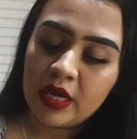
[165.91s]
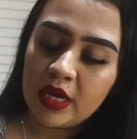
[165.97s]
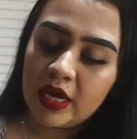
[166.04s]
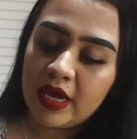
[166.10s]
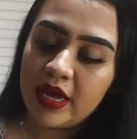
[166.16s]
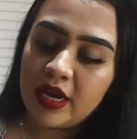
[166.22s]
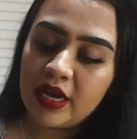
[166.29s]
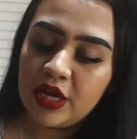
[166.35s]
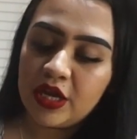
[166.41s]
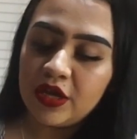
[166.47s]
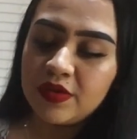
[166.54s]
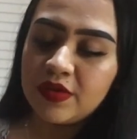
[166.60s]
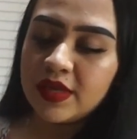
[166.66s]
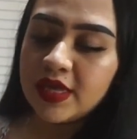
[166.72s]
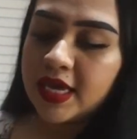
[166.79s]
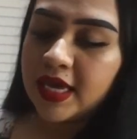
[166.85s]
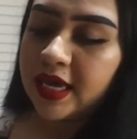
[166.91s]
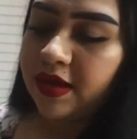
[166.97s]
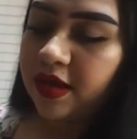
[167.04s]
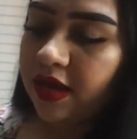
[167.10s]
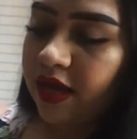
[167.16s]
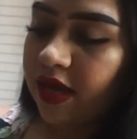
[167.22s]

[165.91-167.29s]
And you see